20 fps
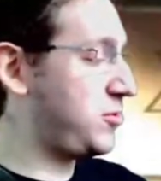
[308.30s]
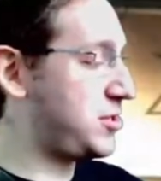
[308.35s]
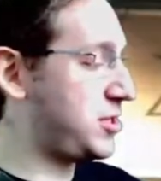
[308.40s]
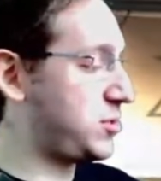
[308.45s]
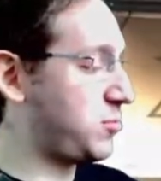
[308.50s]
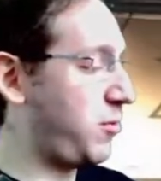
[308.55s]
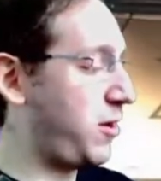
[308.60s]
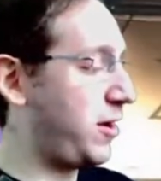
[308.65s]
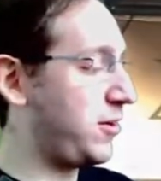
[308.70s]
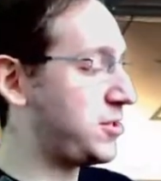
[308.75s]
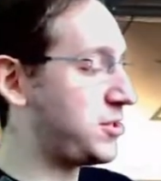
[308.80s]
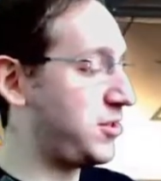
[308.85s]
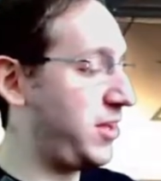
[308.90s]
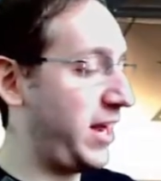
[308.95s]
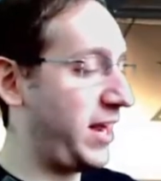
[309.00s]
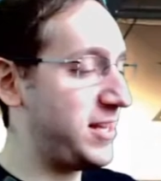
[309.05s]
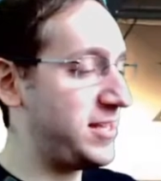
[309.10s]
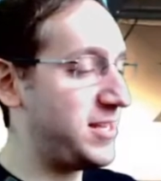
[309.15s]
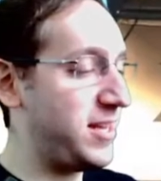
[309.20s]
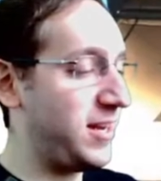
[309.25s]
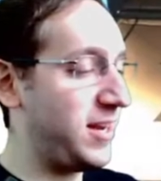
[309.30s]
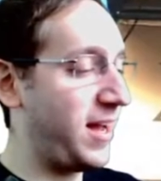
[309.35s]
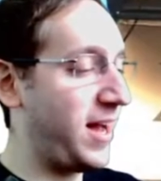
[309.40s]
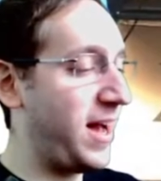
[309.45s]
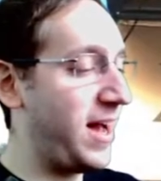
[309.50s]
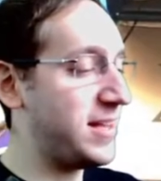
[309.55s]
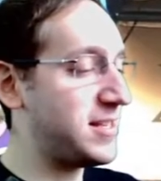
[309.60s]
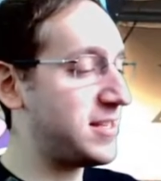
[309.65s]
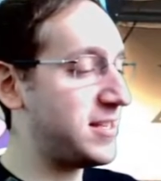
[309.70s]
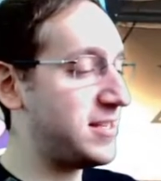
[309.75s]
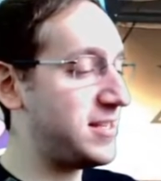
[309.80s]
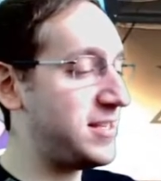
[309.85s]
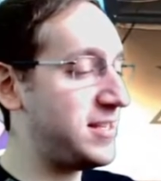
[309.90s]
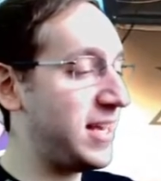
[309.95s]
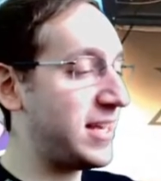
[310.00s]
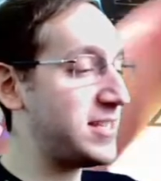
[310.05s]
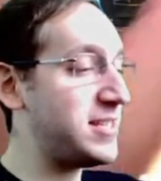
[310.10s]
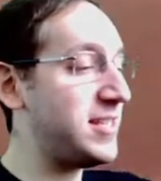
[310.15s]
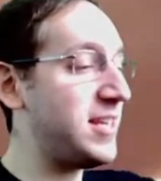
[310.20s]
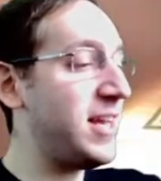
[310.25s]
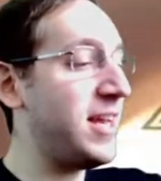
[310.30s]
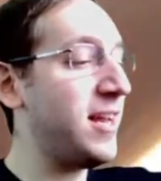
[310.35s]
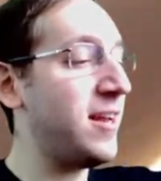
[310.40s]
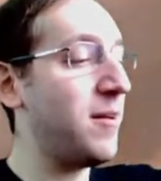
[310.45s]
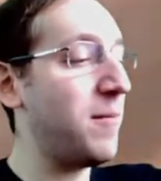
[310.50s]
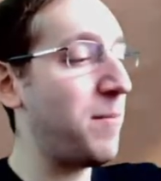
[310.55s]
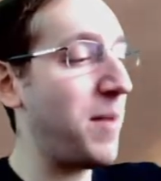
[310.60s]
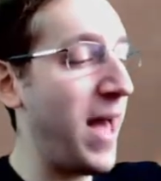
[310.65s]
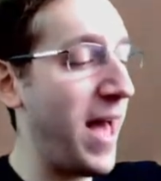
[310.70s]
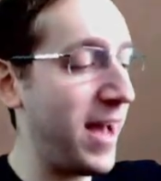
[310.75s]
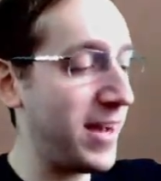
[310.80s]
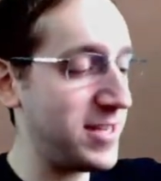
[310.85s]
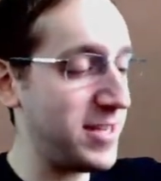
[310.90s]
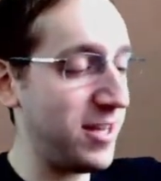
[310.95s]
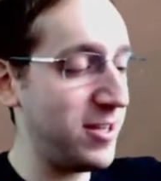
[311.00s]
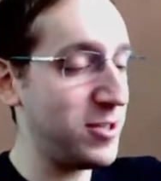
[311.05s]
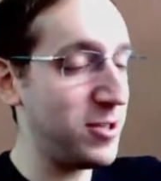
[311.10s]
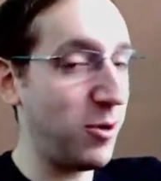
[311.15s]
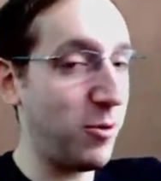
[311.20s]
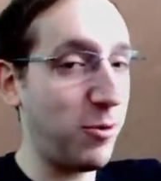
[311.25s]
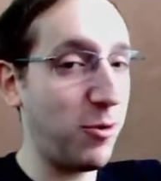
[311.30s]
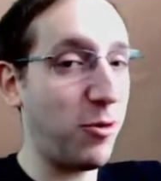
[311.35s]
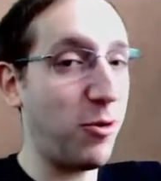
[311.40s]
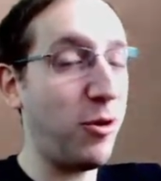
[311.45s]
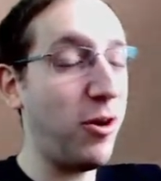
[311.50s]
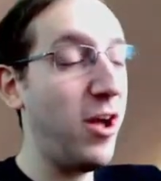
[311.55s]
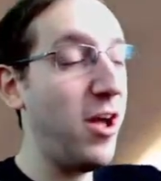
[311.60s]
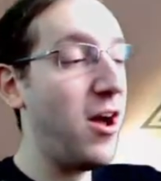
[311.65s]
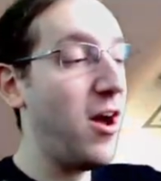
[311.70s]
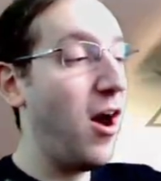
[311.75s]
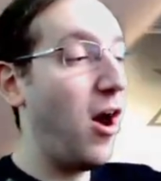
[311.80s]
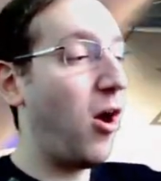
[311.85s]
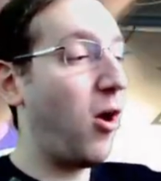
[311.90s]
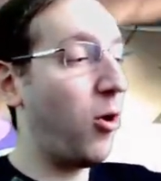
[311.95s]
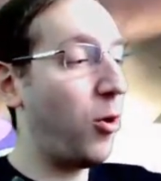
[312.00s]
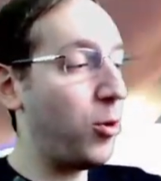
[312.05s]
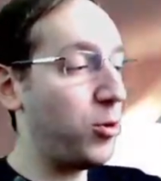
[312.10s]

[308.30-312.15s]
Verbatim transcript: as well. So like I said, guys, 16 packs in total. A whole